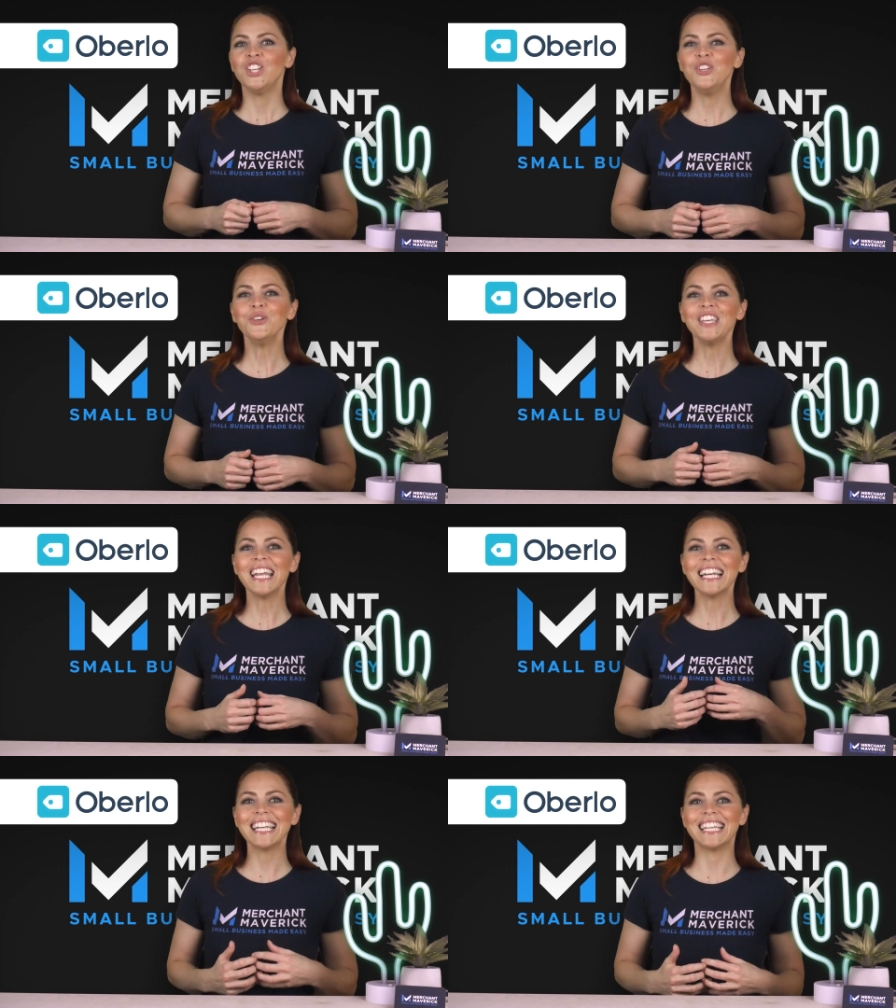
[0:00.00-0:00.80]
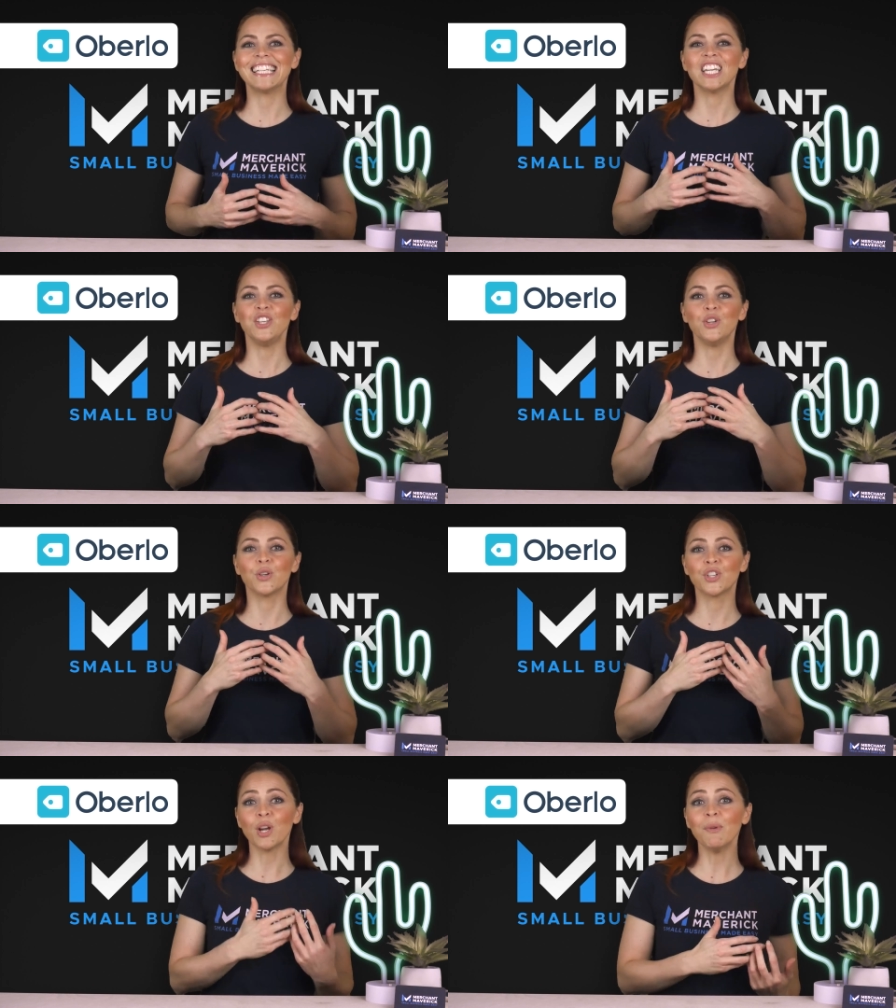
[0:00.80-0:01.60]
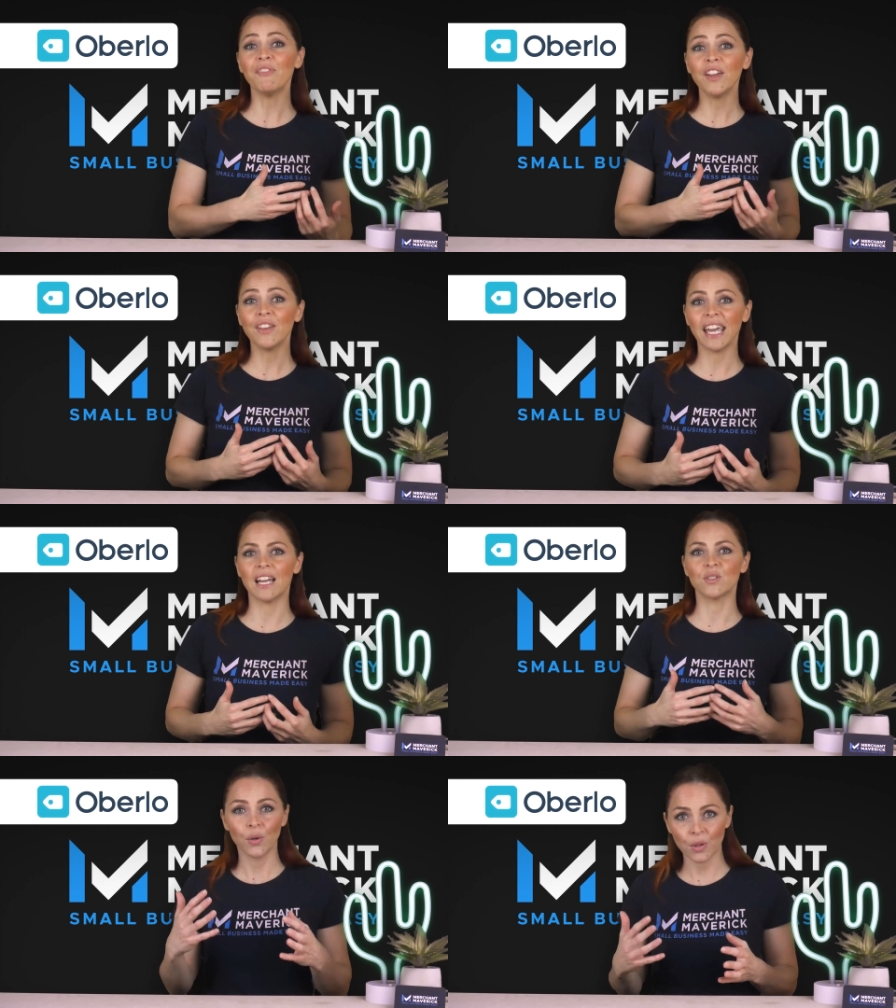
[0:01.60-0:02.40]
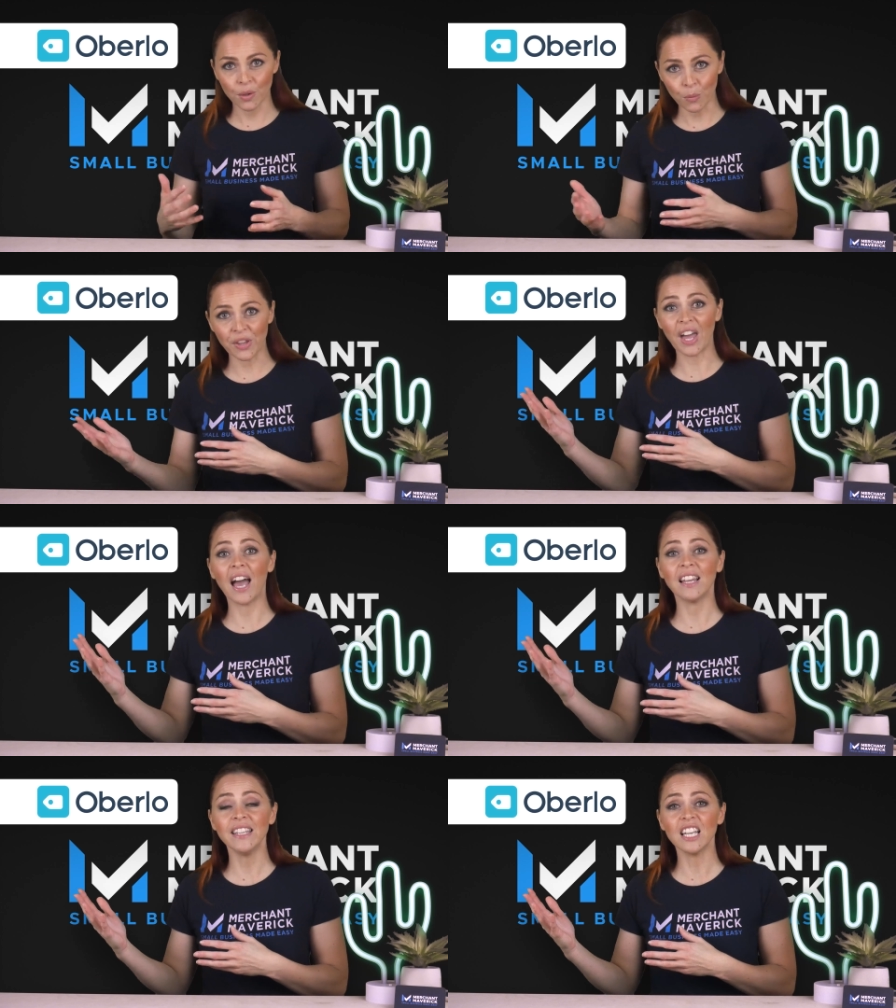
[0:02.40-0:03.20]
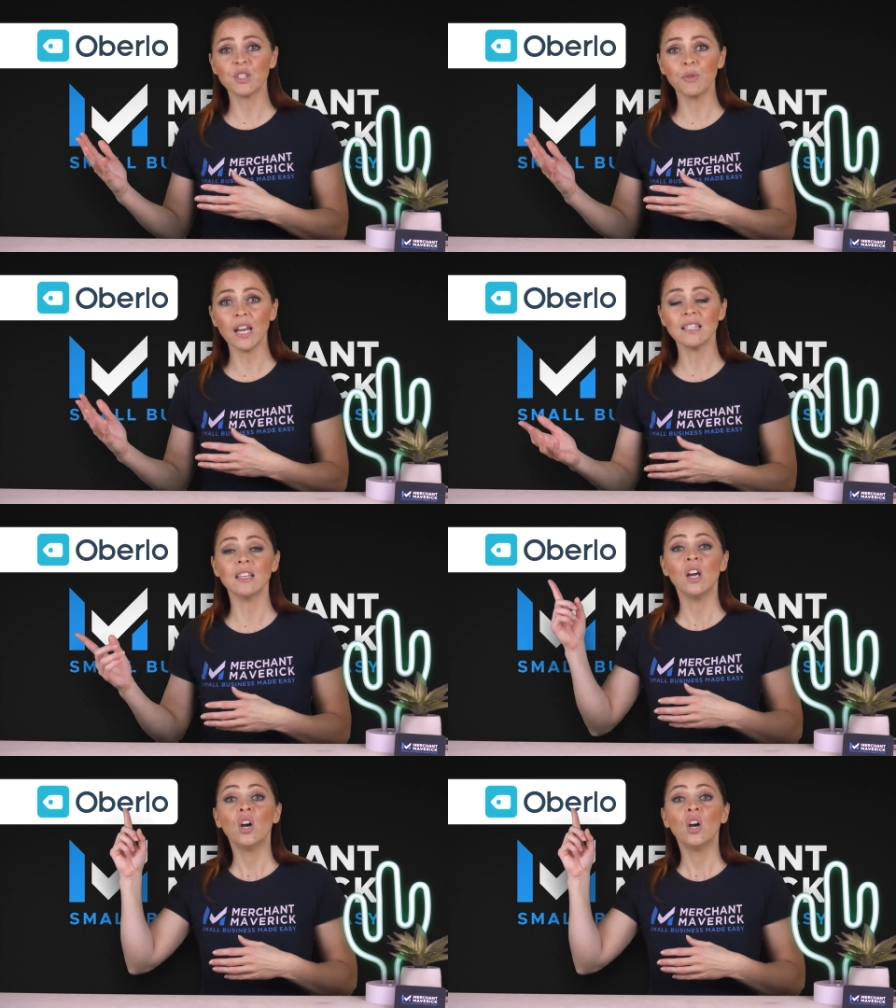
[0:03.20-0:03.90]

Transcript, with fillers: You can link your Shopify accounts with AliExpress